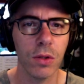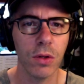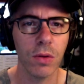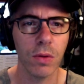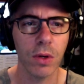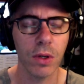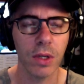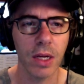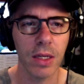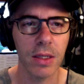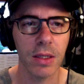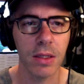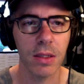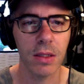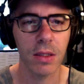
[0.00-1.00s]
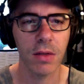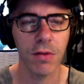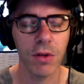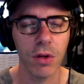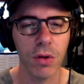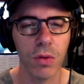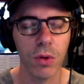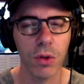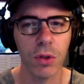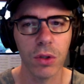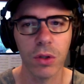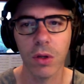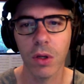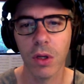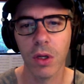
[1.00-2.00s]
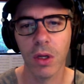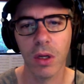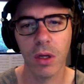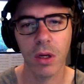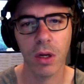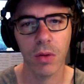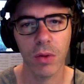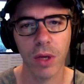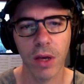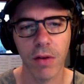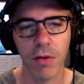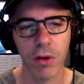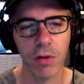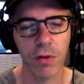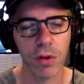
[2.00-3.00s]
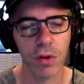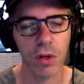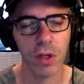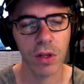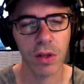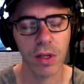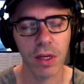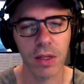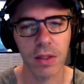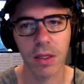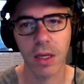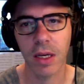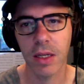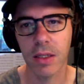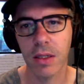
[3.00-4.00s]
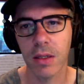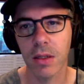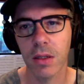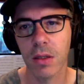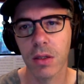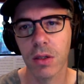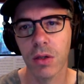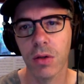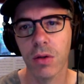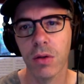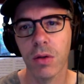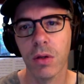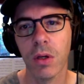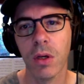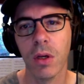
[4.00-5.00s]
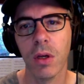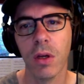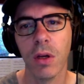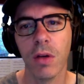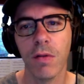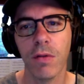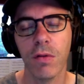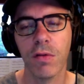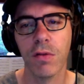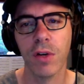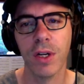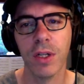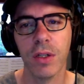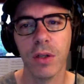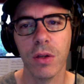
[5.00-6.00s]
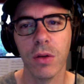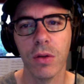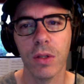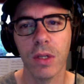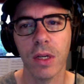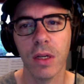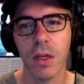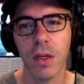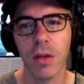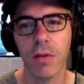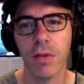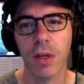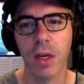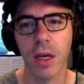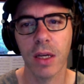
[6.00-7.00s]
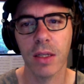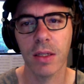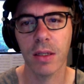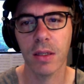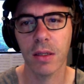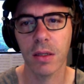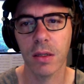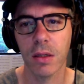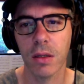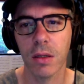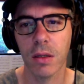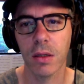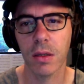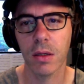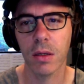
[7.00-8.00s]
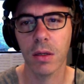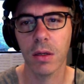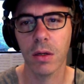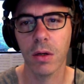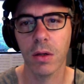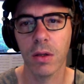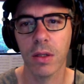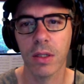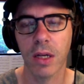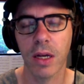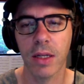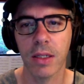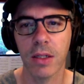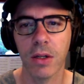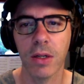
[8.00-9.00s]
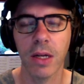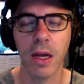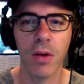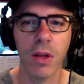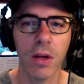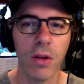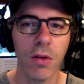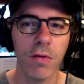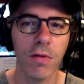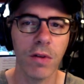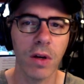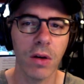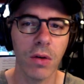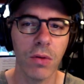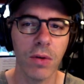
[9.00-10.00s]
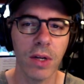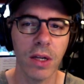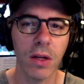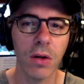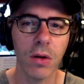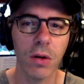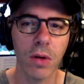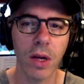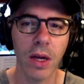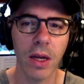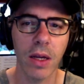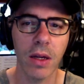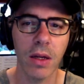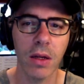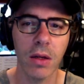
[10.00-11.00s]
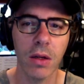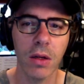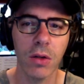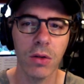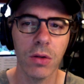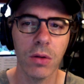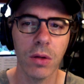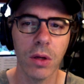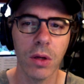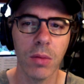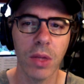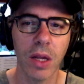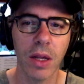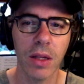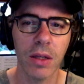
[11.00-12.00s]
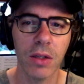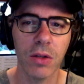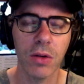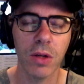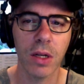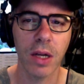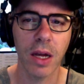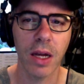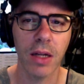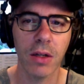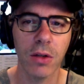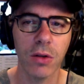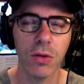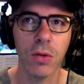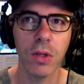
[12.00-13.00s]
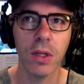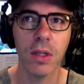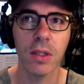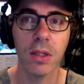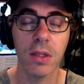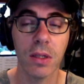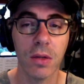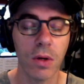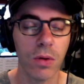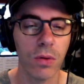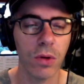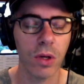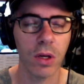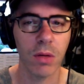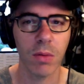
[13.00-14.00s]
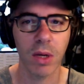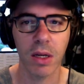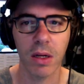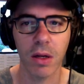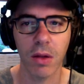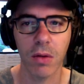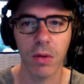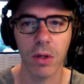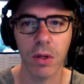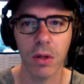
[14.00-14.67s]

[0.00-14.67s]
your own cases if you don't want to. We have over 30,000 cases, so feel free to use any of the cases on the site. So now that you've already got a playlist, you can add to the existing one, or you can make another one.